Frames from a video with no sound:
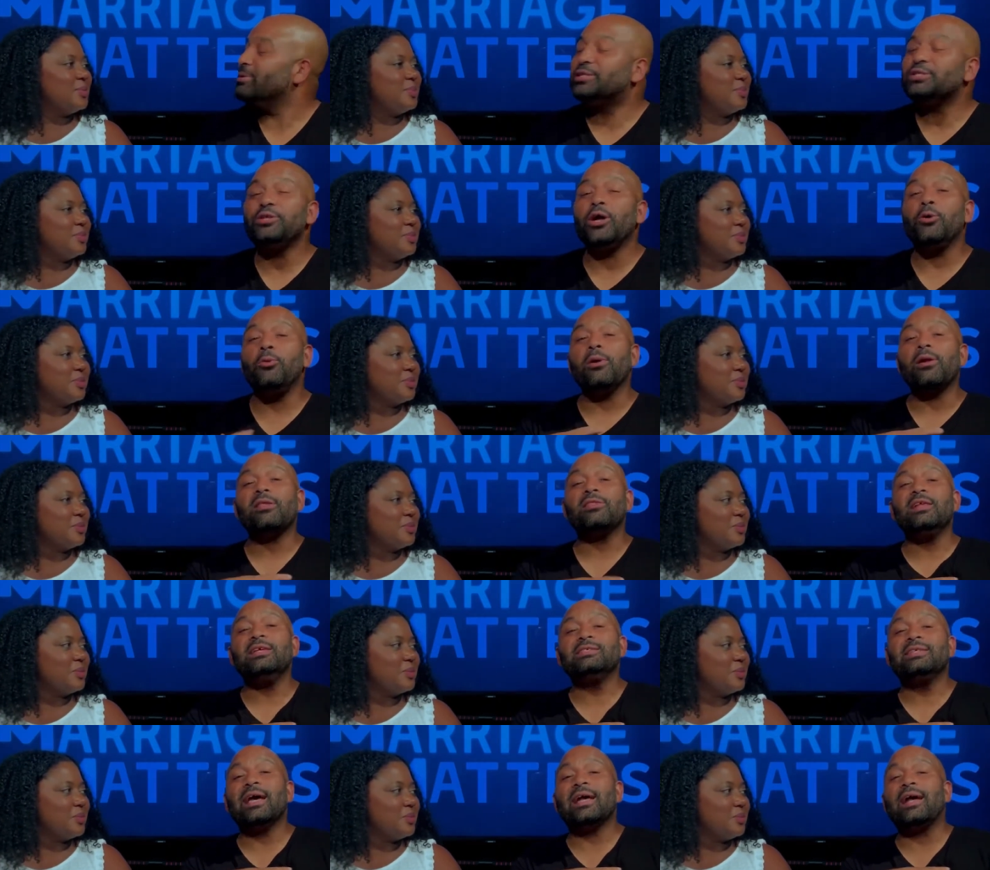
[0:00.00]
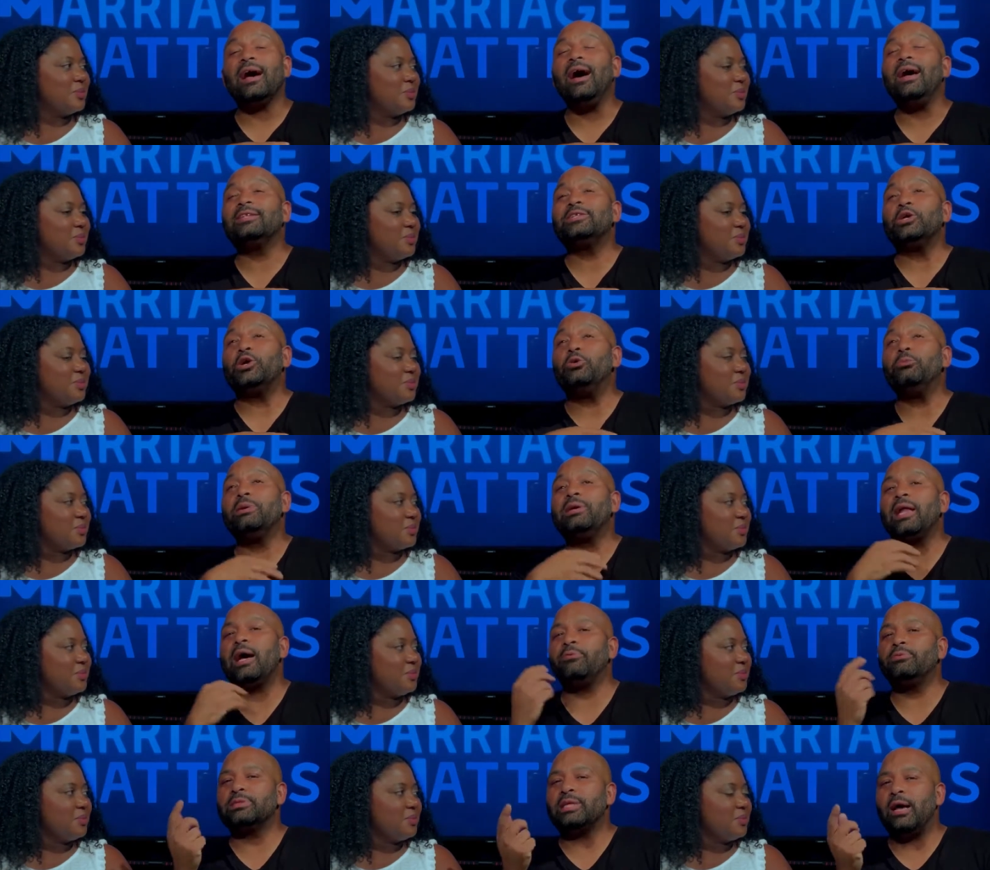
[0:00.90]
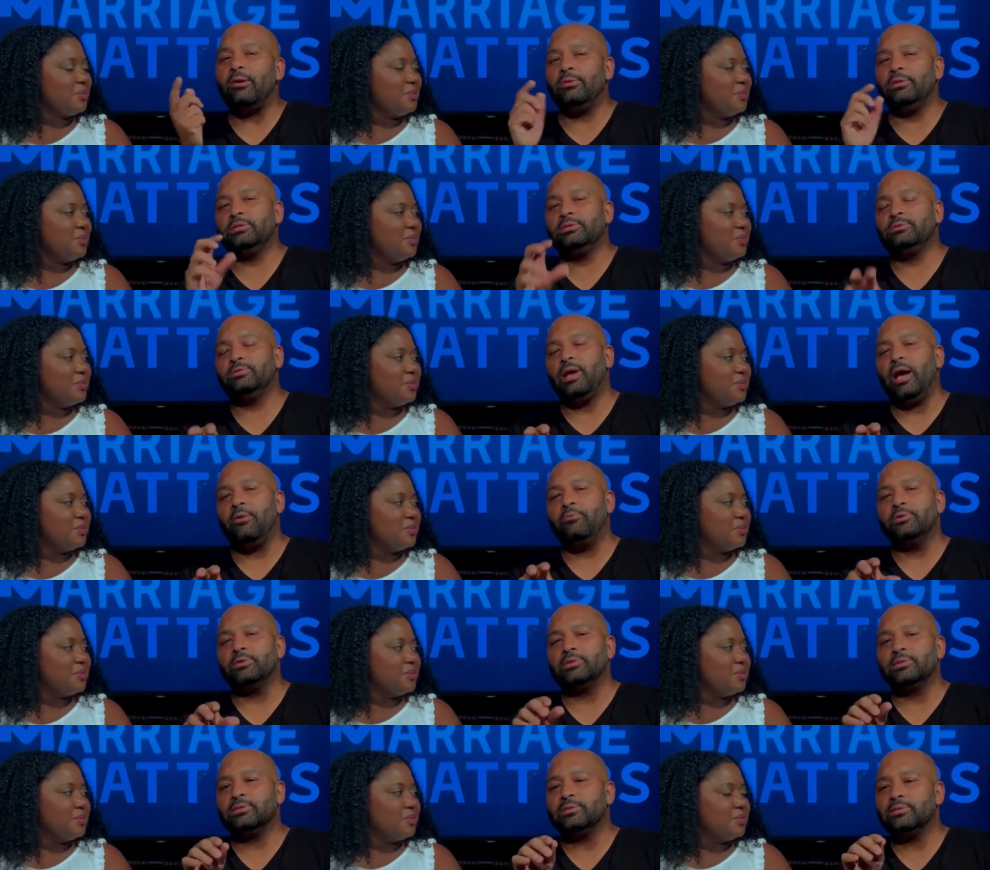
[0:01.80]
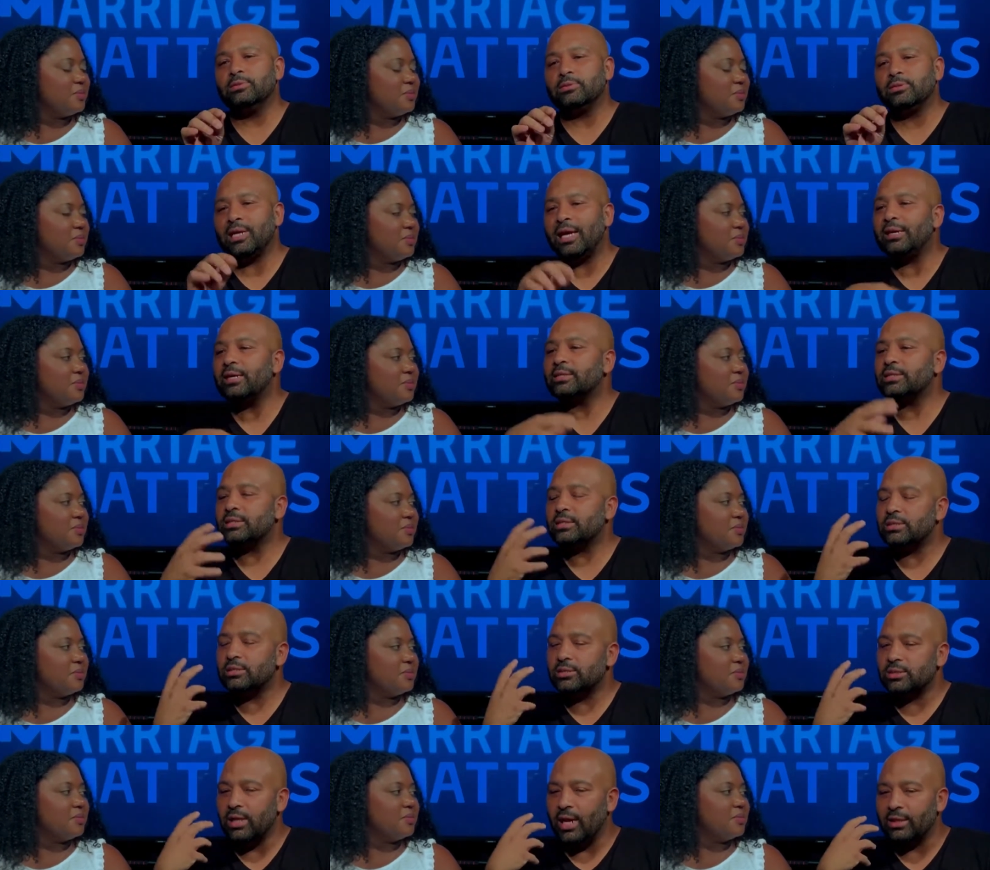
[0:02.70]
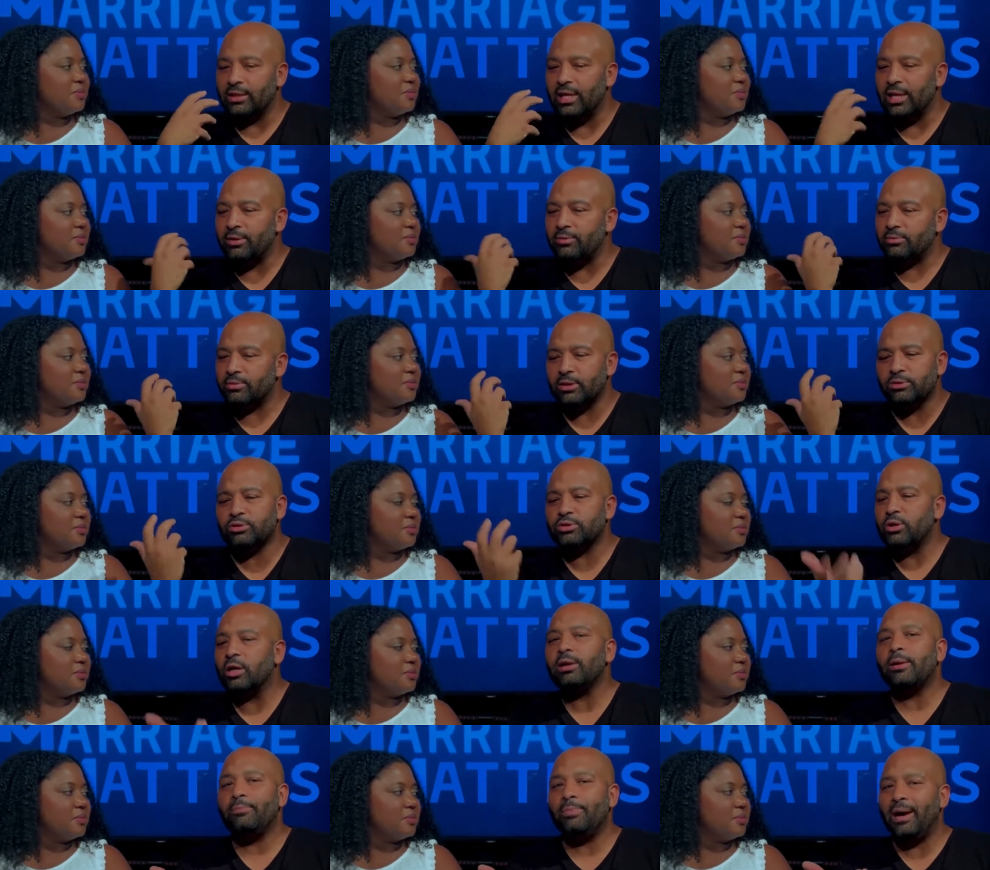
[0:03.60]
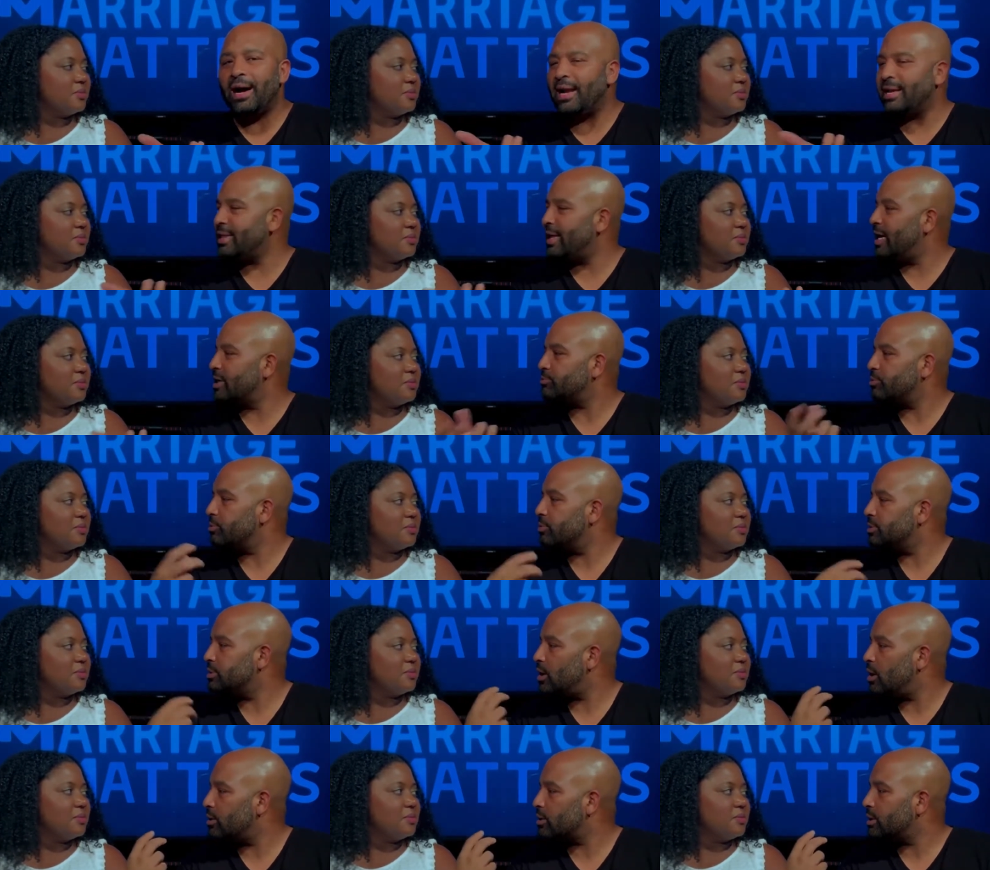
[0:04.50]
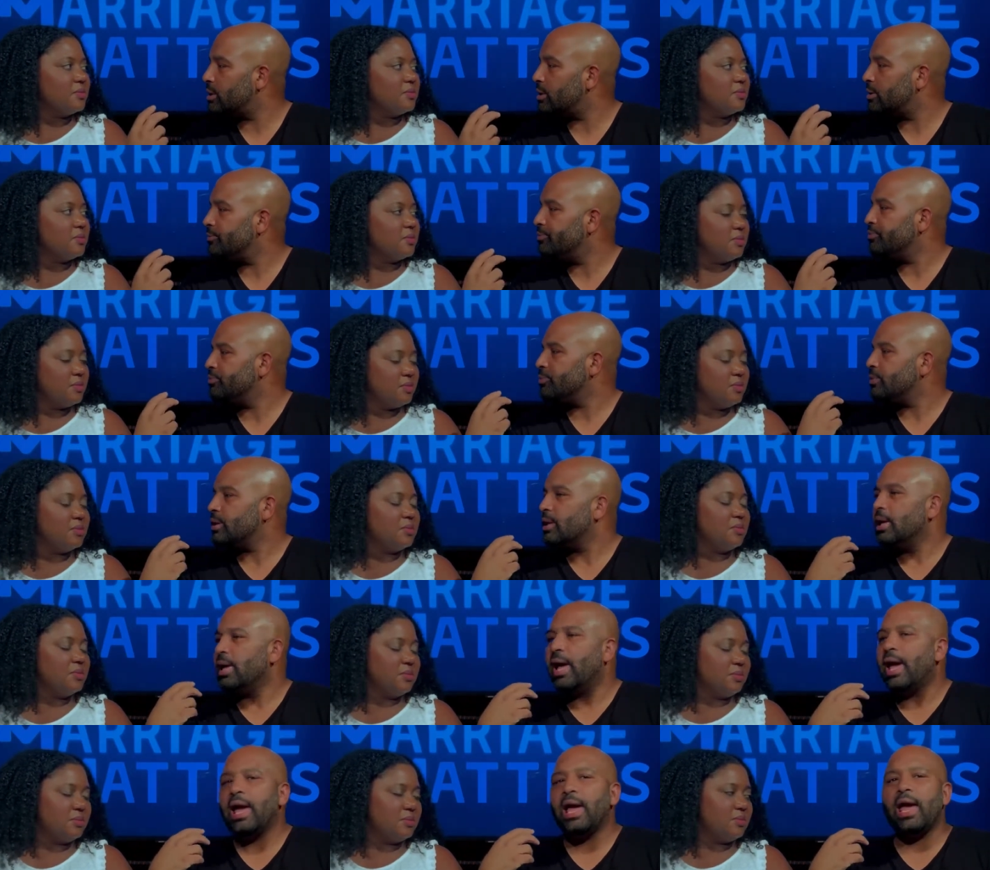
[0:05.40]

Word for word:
Speaker 1: But you know, one of the things that God told me, I was I was I was kind of I think this was on a podcast we were talking, mm-hmm.